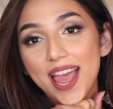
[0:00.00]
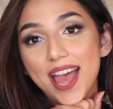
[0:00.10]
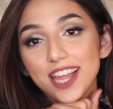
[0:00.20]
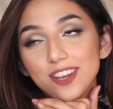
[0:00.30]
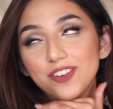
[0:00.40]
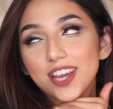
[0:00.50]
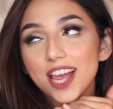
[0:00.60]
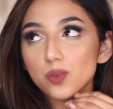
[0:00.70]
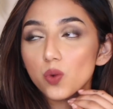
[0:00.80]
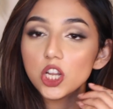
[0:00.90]
and if you
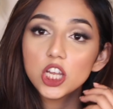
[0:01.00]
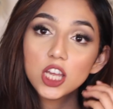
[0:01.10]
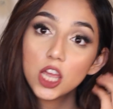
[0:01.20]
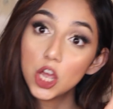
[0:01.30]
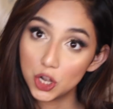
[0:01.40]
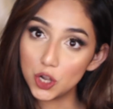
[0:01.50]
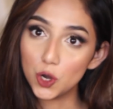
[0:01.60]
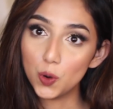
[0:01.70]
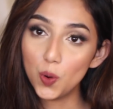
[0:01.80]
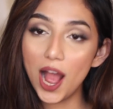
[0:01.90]
guys wanna
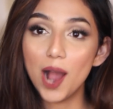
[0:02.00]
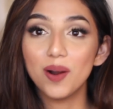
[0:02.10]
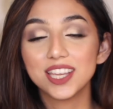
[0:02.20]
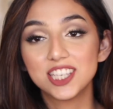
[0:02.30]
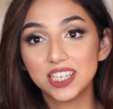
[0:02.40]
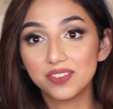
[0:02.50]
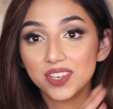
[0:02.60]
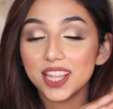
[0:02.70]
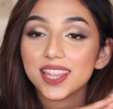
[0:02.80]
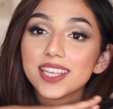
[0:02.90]
know how I achieved